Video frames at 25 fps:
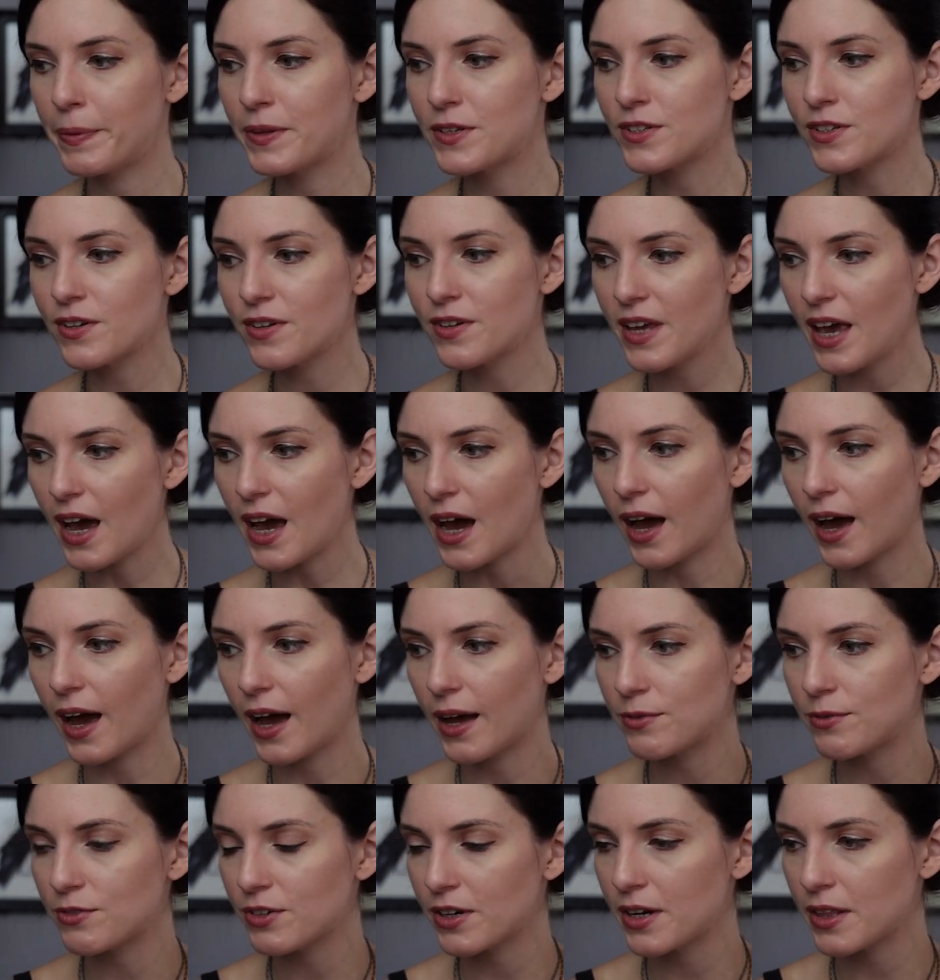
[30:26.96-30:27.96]
So yeah,
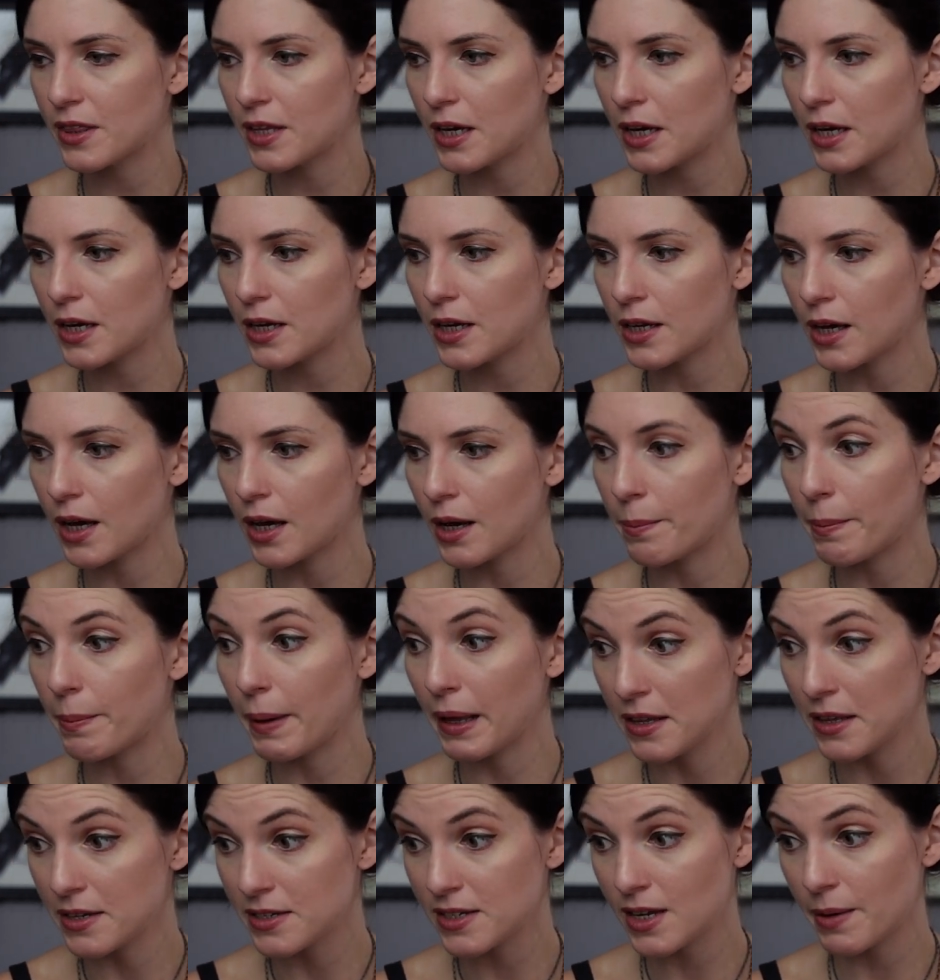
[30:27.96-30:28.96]
I'm trying to think.
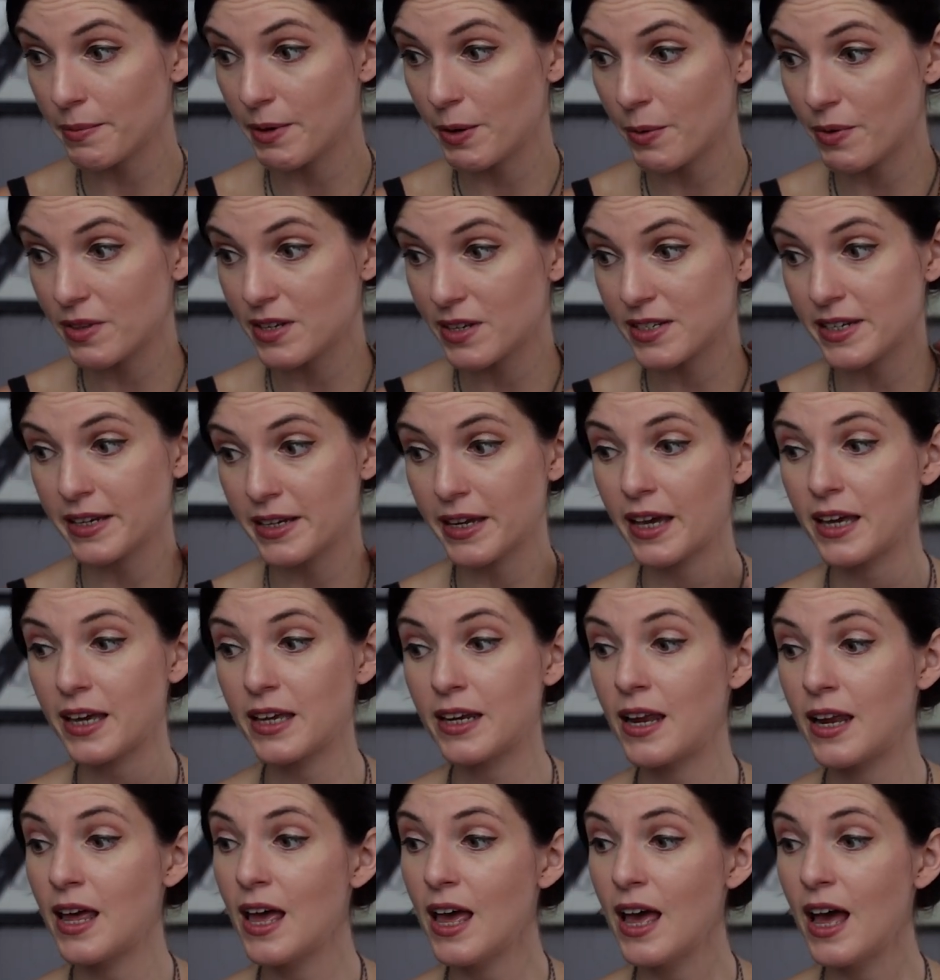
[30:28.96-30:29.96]
Bella's coming with us
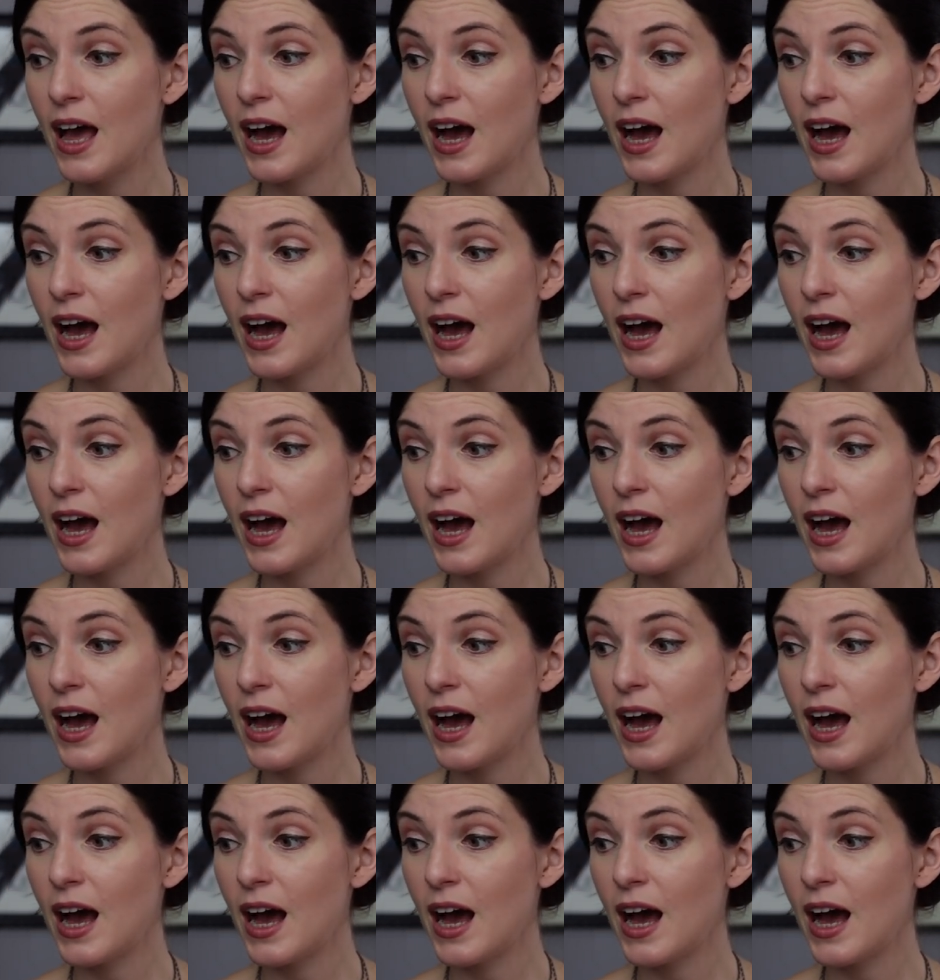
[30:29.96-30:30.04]
again.